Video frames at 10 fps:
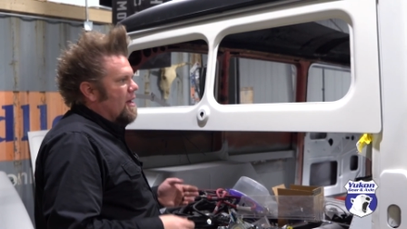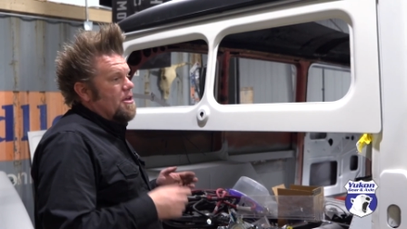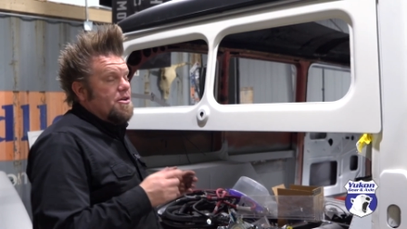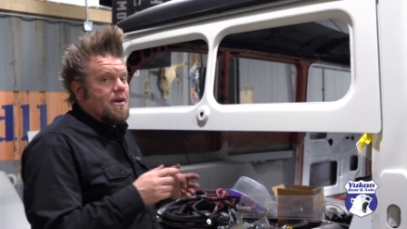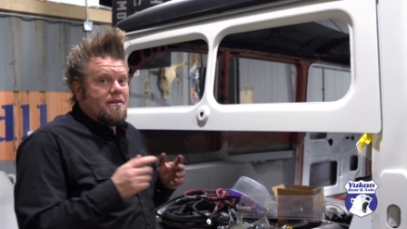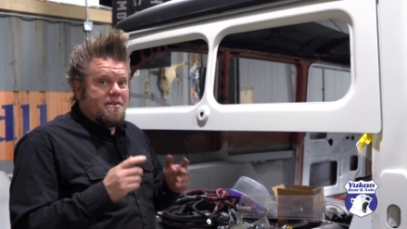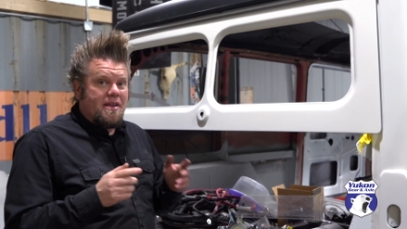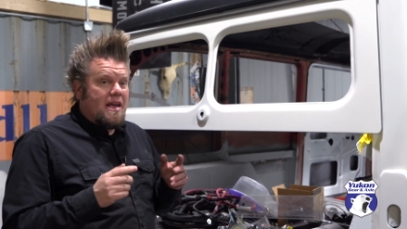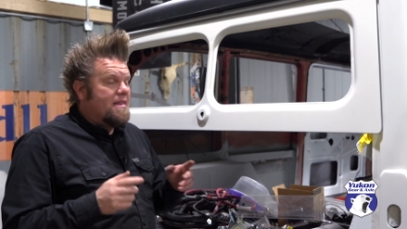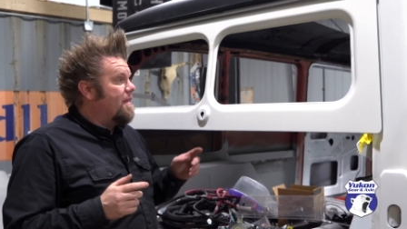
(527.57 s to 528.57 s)
You can
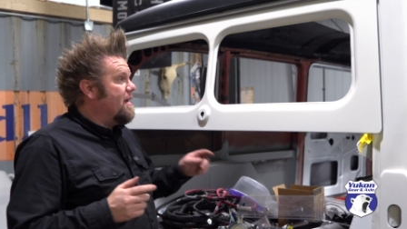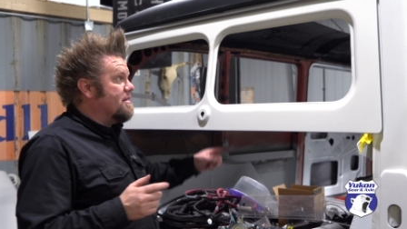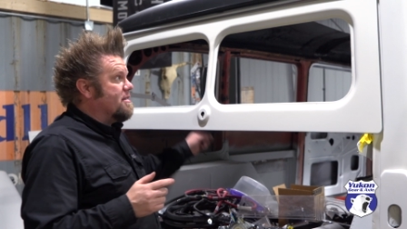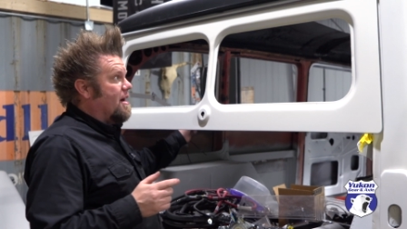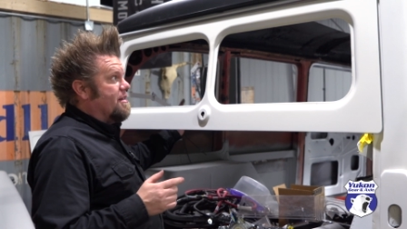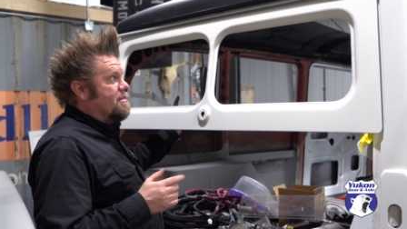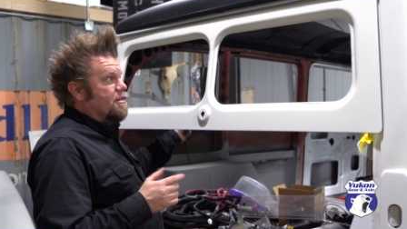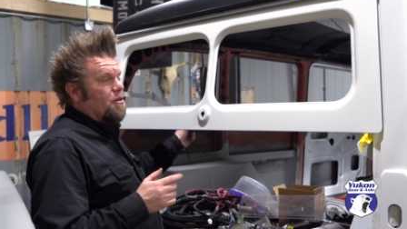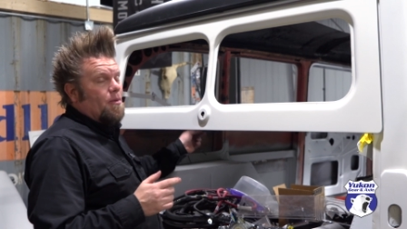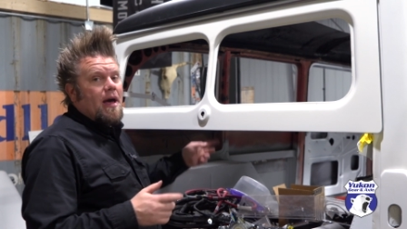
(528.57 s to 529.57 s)
see that the inside is
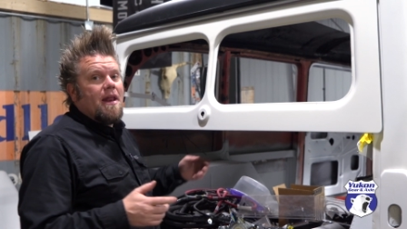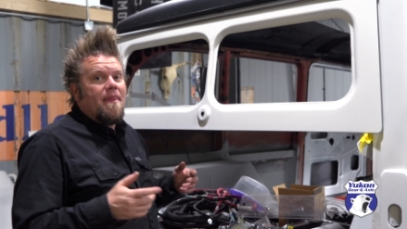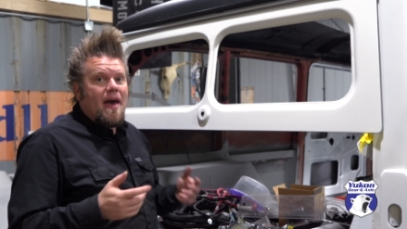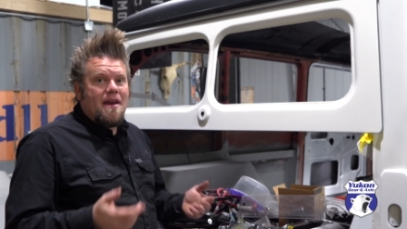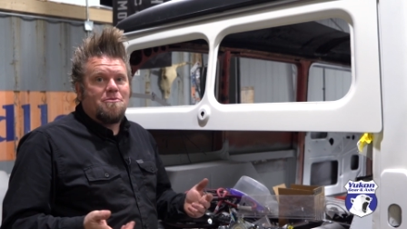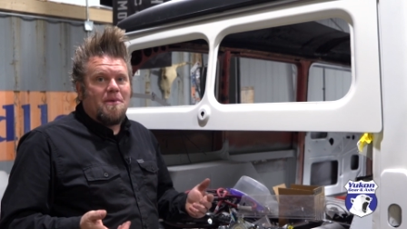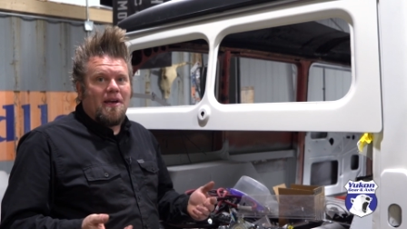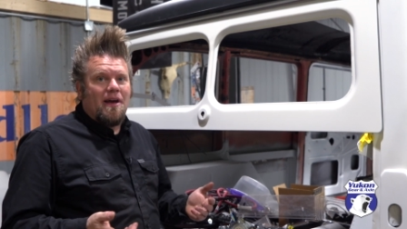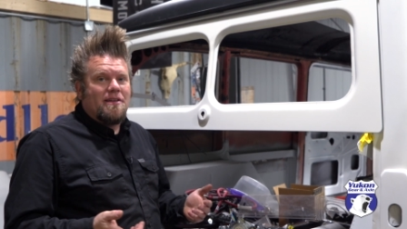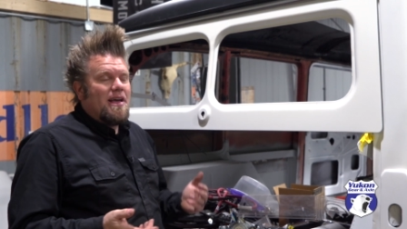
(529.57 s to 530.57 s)
still red, and that is
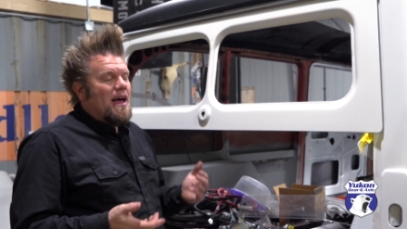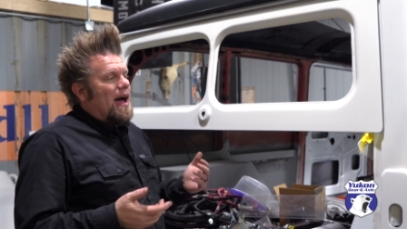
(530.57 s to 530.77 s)
because